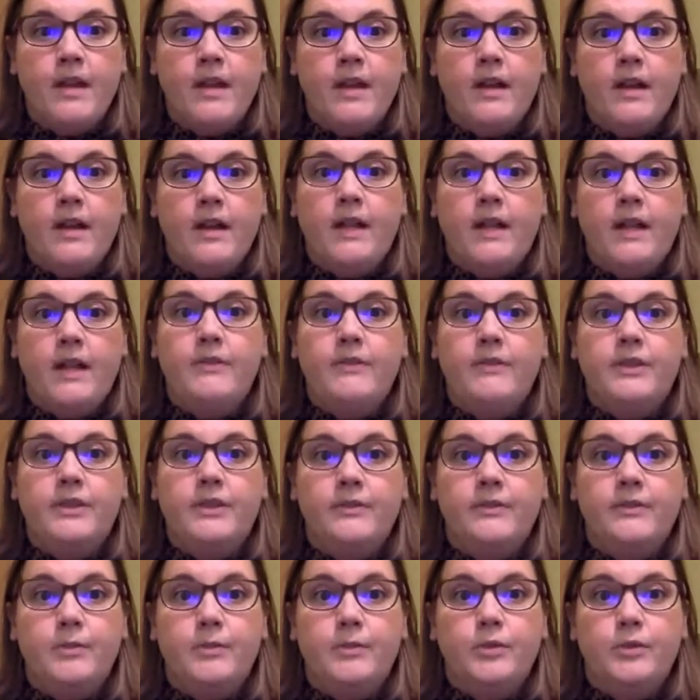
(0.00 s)
And cleverest of
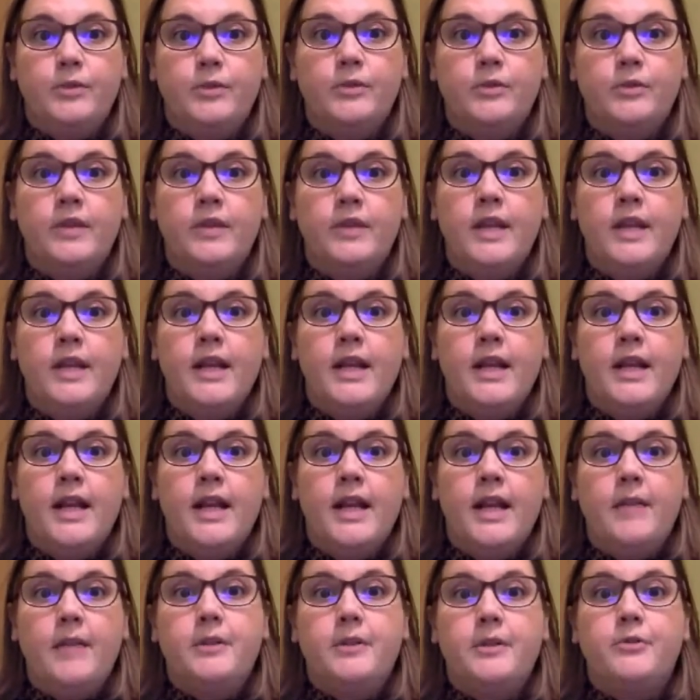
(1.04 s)
them all,
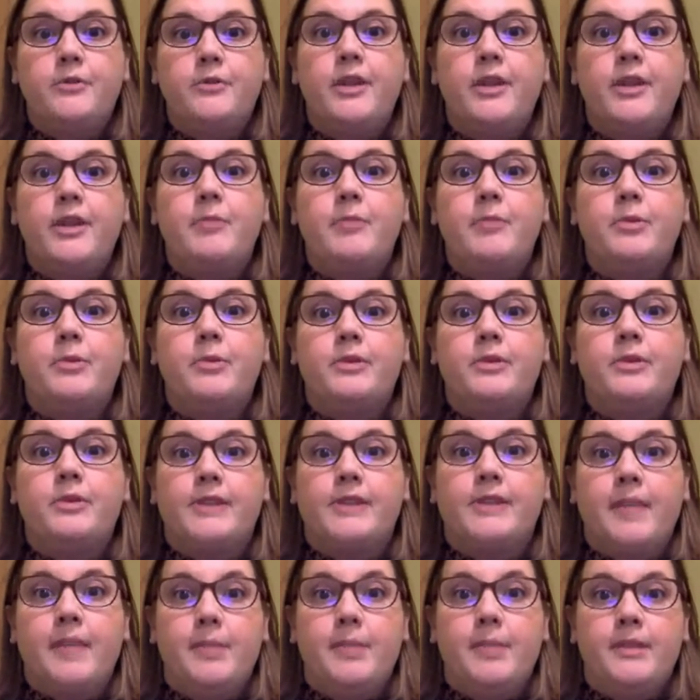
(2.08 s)
anyone who's read the book
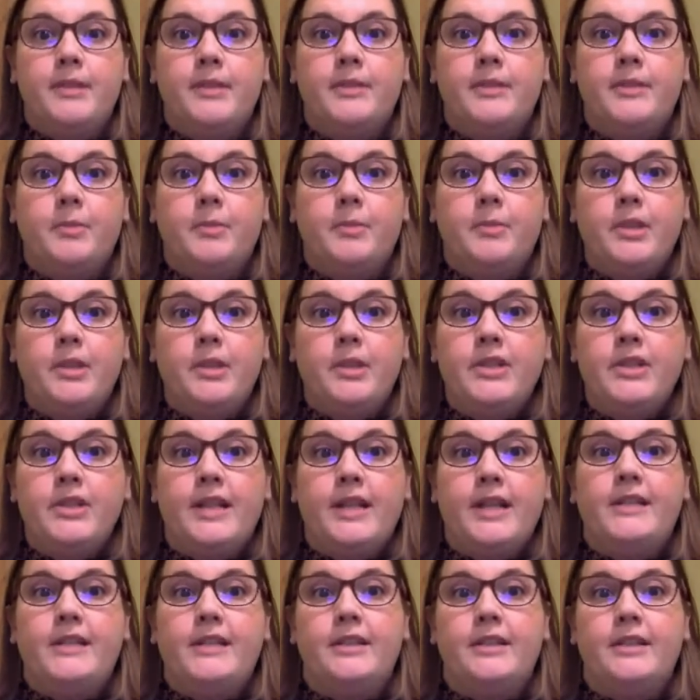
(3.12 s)
Sapiens
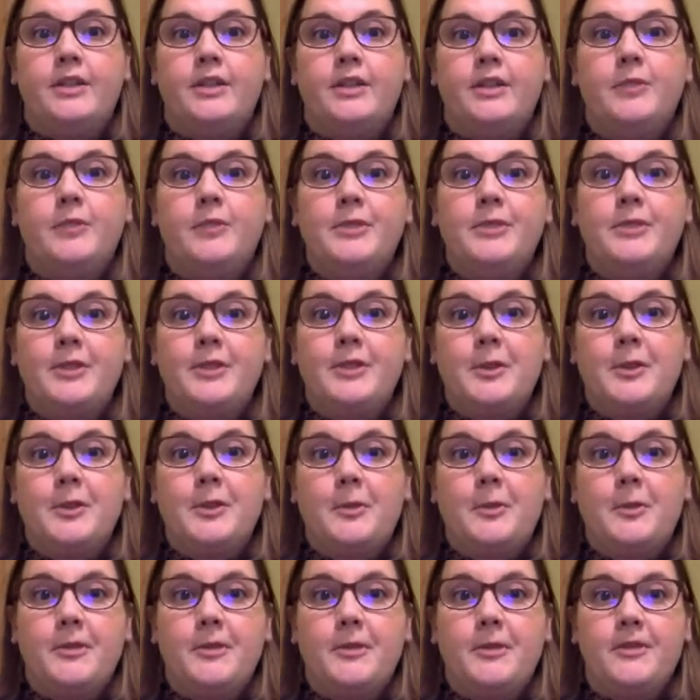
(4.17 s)
appreciates that humans are the
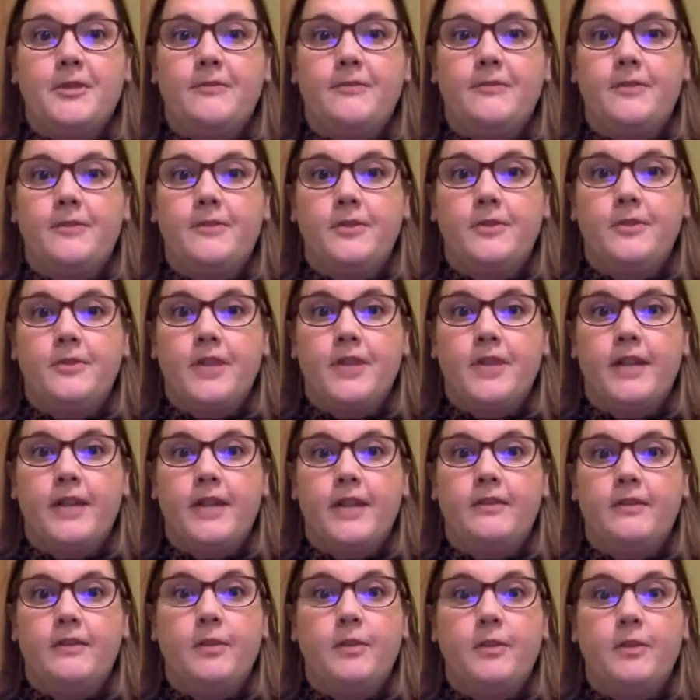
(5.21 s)
top of the food chain,
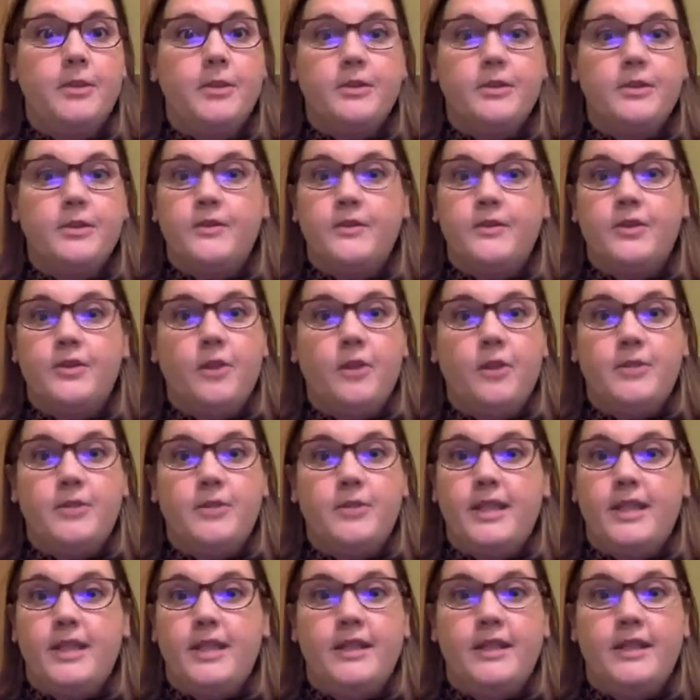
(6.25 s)
not because of sharp
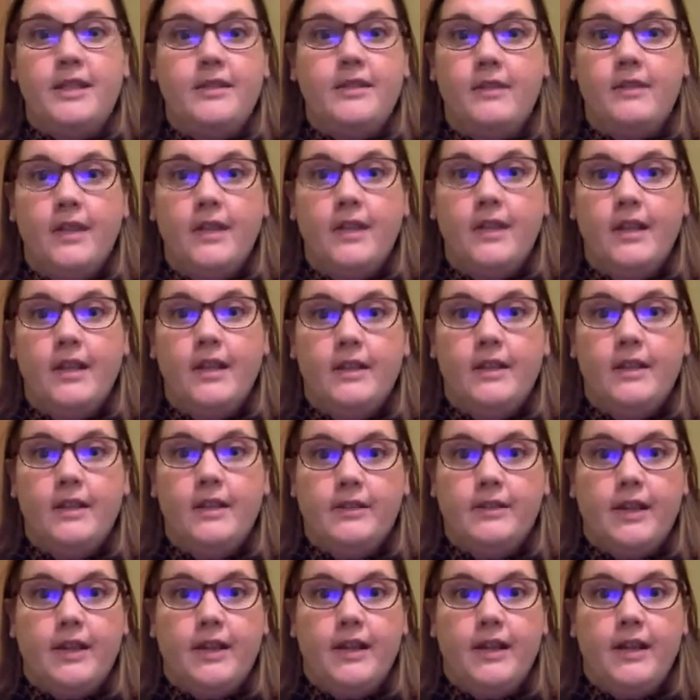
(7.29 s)
teeth,
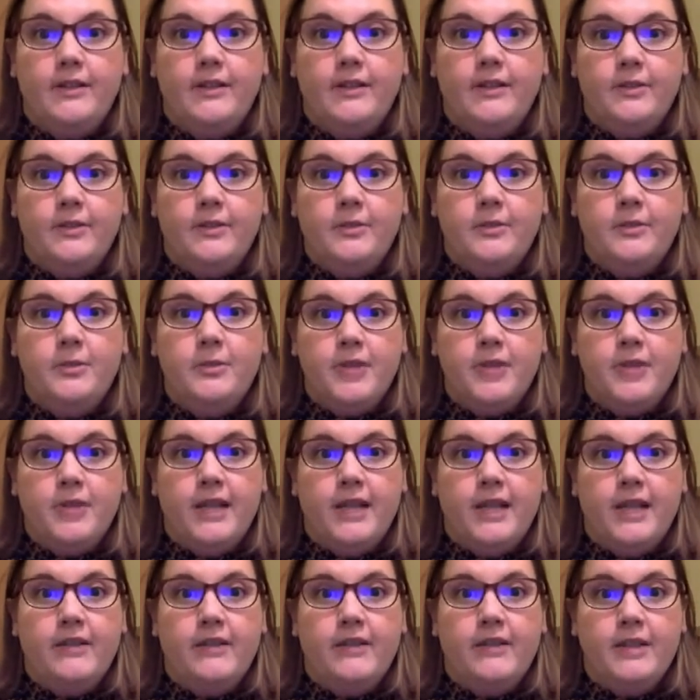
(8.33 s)
size, or
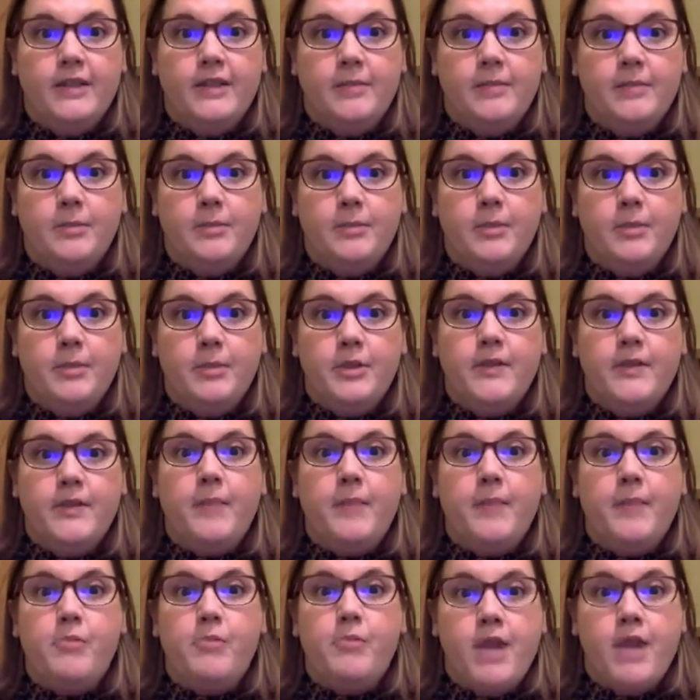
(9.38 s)
muscularity, but because of
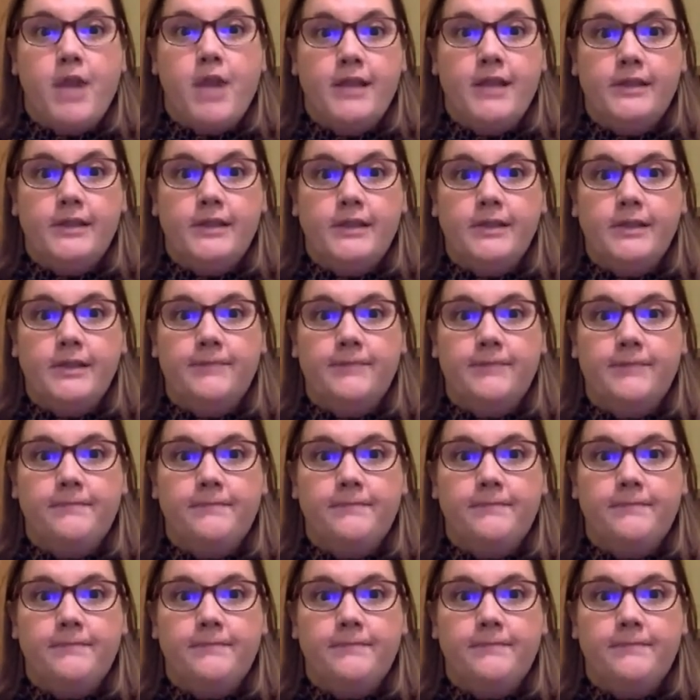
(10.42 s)
our brains.